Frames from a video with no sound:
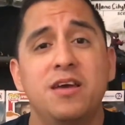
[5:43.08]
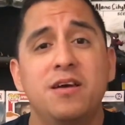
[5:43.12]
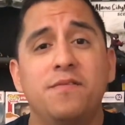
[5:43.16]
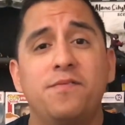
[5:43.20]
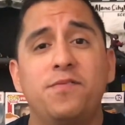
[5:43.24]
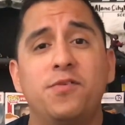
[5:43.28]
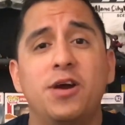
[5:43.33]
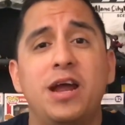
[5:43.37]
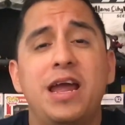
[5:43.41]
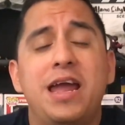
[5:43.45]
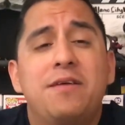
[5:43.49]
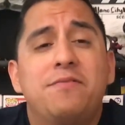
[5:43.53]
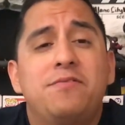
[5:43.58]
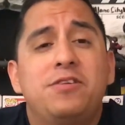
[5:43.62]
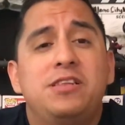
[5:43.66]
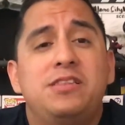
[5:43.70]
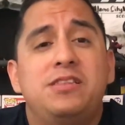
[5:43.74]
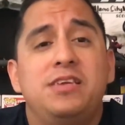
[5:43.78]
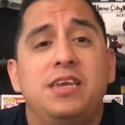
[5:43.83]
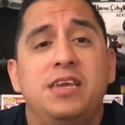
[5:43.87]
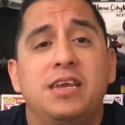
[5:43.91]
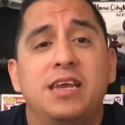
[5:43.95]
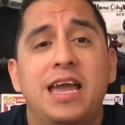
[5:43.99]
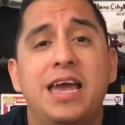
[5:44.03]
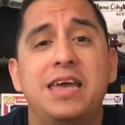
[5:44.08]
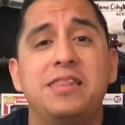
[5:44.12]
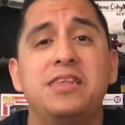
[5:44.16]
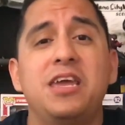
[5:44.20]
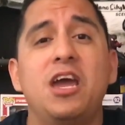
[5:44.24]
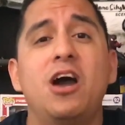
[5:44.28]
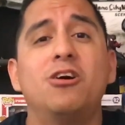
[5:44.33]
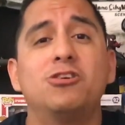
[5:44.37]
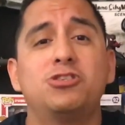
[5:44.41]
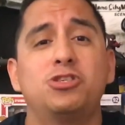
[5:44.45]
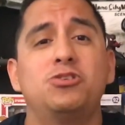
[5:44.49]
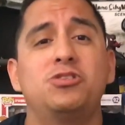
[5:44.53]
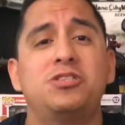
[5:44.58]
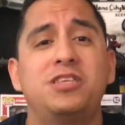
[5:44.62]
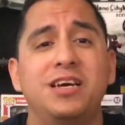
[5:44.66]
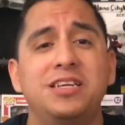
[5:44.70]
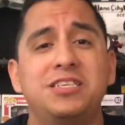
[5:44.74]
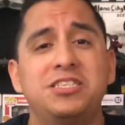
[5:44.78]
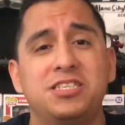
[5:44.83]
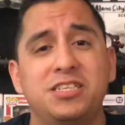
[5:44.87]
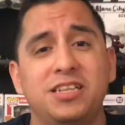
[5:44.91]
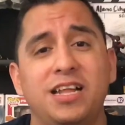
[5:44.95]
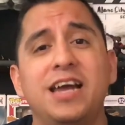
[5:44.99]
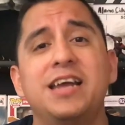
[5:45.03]
for everything. And they also
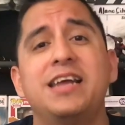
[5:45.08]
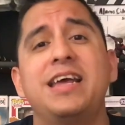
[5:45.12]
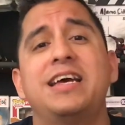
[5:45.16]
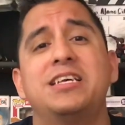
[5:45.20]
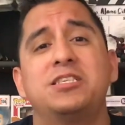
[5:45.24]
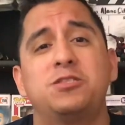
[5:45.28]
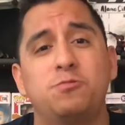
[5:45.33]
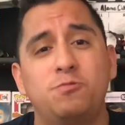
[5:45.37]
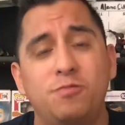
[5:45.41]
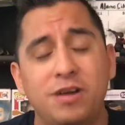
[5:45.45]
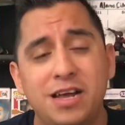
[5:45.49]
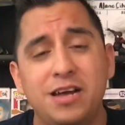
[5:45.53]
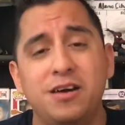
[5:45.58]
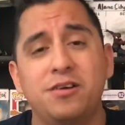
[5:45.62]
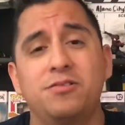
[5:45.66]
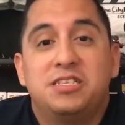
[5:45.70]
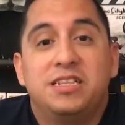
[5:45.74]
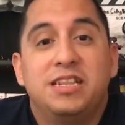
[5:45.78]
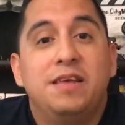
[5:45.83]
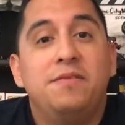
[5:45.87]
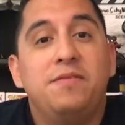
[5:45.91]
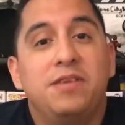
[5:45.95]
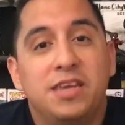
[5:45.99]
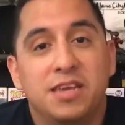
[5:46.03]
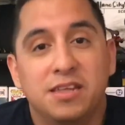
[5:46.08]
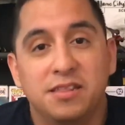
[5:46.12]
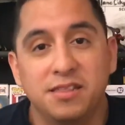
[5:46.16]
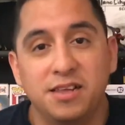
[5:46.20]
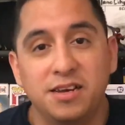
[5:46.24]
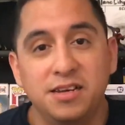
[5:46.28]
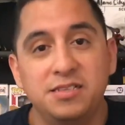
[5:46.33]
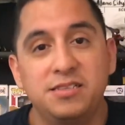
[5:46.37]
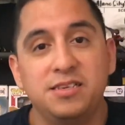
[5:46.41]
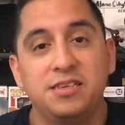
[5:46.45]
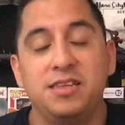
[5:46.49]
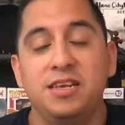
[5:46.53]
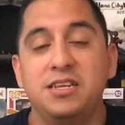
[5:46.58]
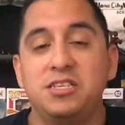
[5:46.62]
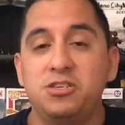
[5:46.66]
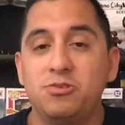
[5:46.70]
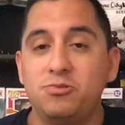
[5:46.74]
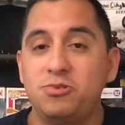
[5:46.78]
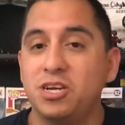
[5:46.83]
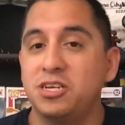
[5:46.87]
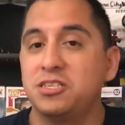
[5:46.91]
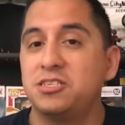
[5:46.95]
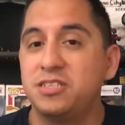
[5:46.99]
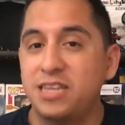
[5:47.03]
touch light as well. Living in London, they do
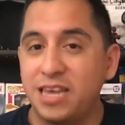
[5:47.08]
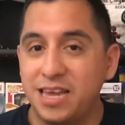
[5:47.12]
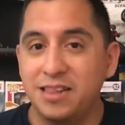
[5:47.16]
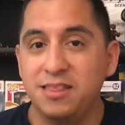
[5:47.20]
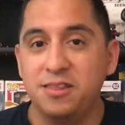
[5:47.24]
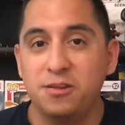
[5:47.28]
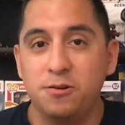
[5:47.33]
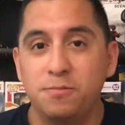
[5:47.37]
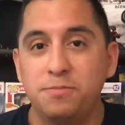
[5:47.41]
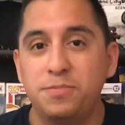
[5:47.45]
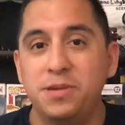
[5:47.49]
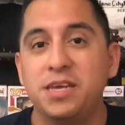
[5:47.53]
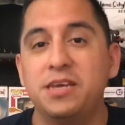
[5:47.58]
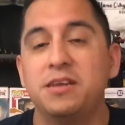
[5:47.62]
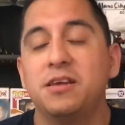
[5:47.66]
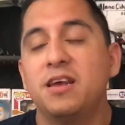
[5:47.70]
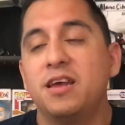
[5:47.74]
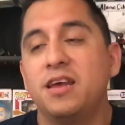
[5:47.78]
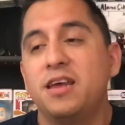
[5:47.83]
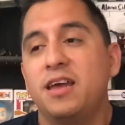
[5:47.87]
touch that a little bit.